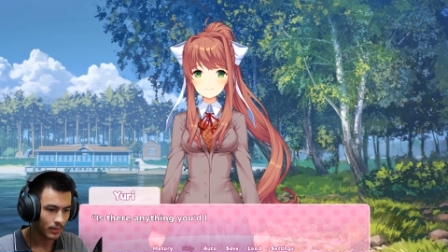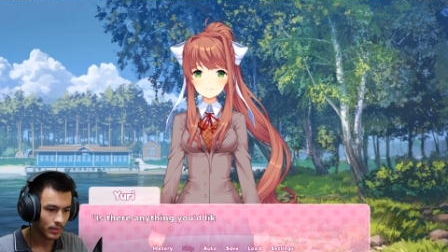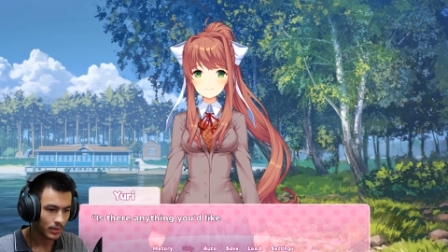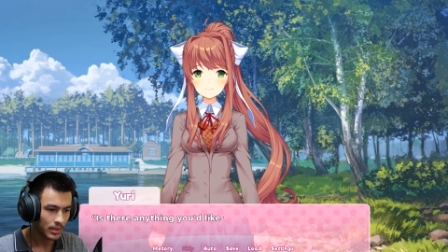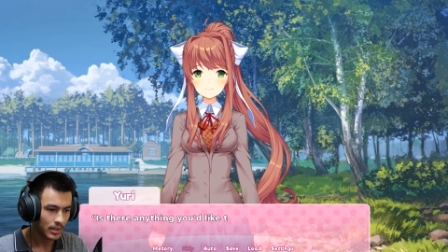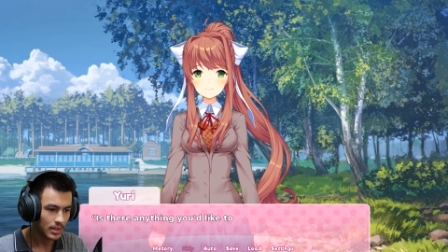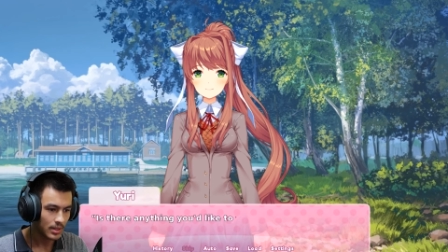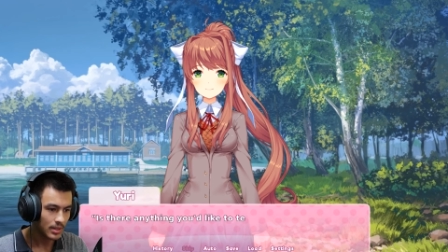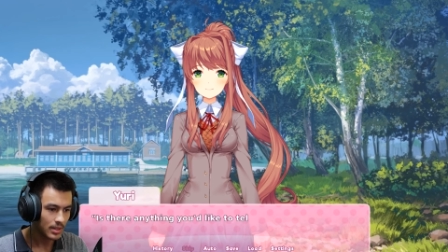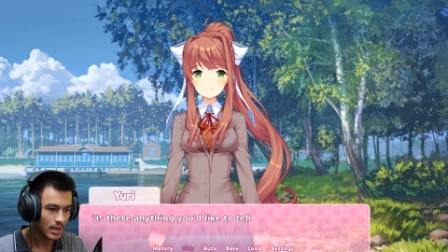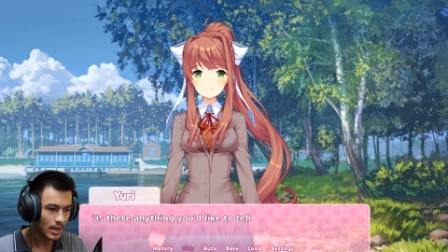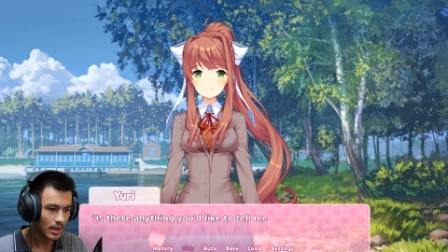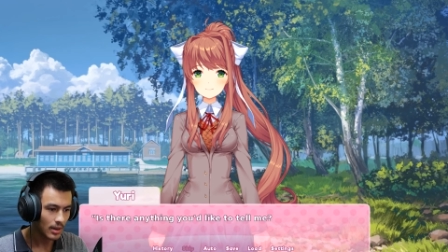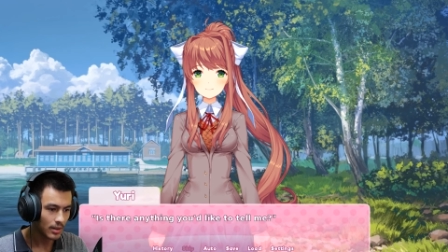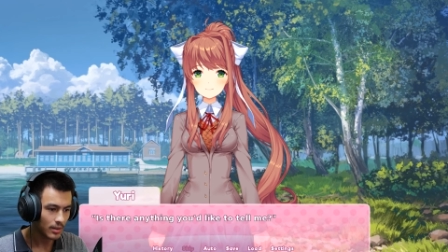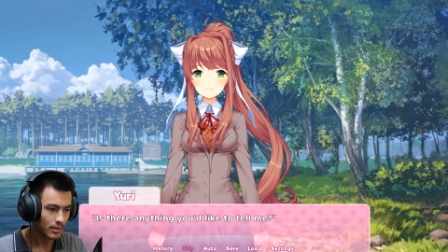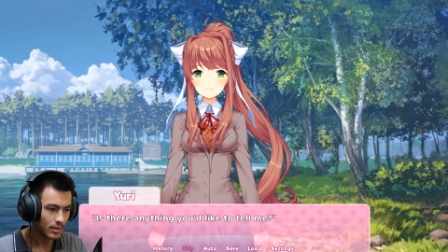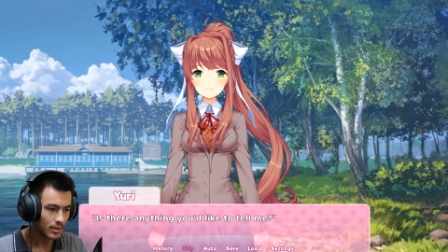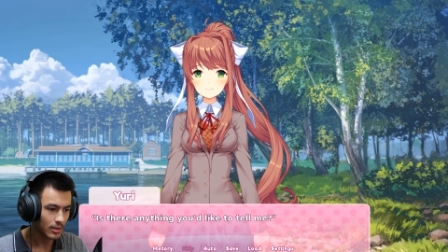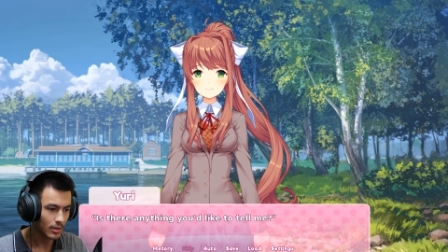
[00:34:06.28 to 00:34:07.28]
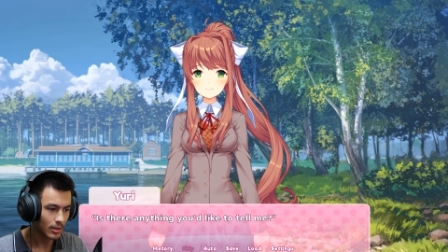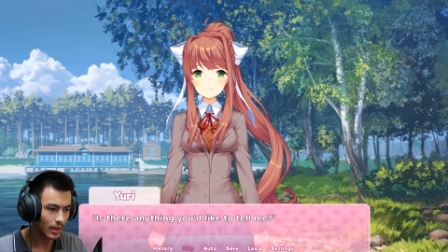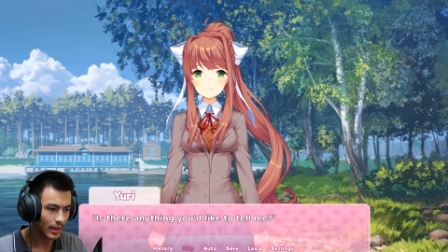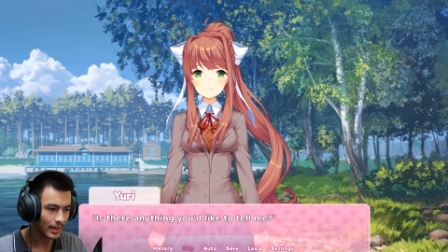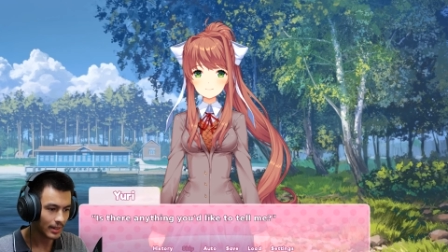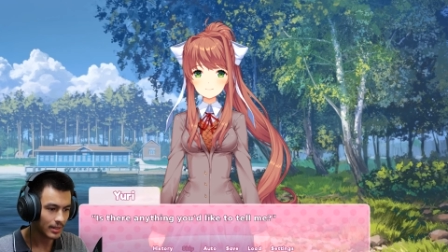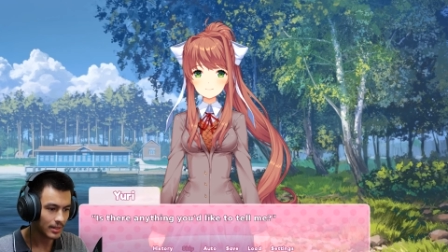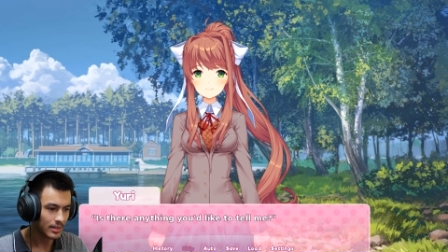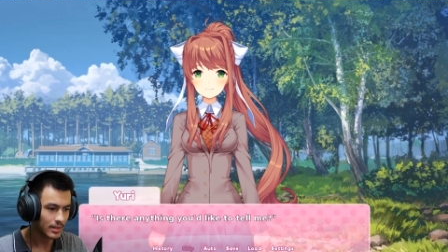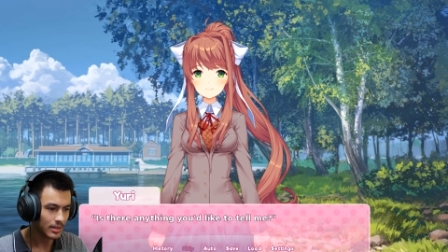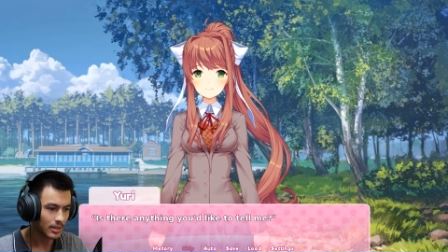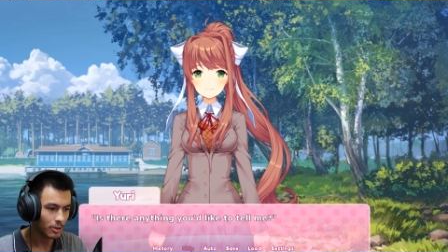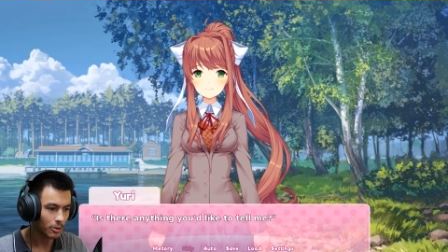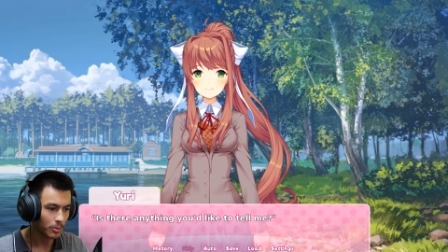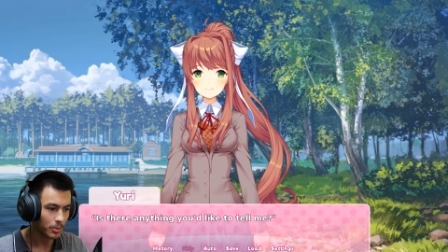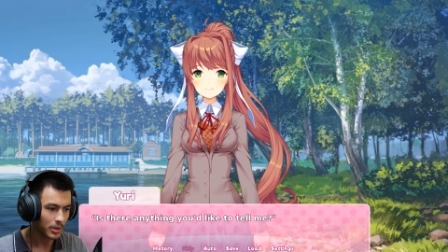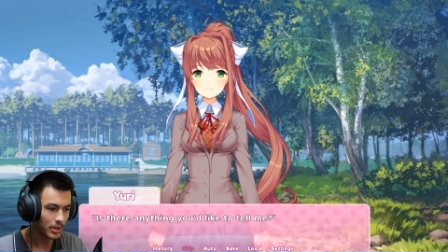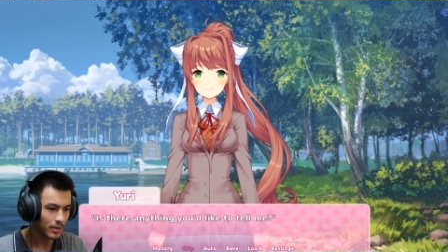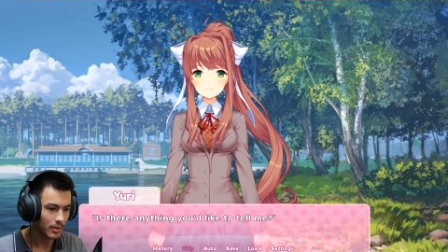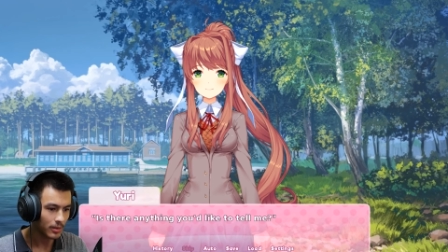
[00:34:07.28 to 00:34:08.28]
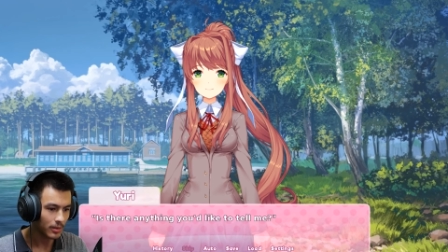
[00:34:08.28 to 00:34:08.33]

Is there anything you'd like to tell me?